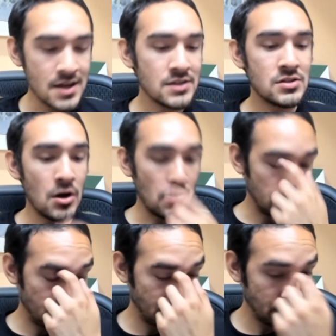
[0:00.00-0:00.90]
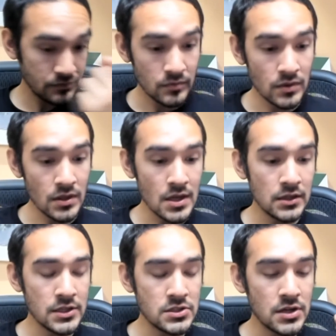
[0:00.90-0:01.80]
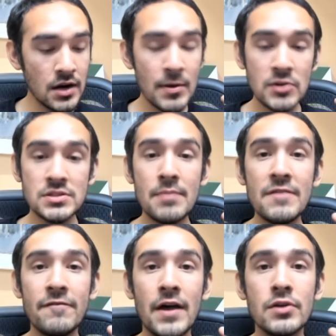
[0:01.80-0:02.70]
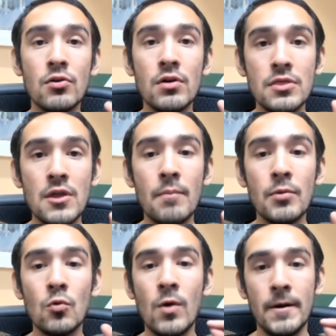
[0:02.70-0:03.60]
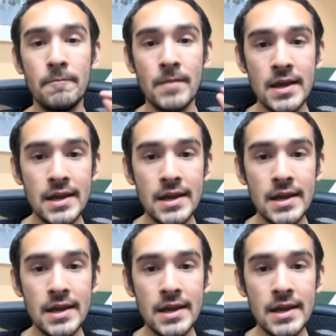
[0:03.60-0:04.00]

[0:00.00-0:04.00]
So let's talk about semifinal number one.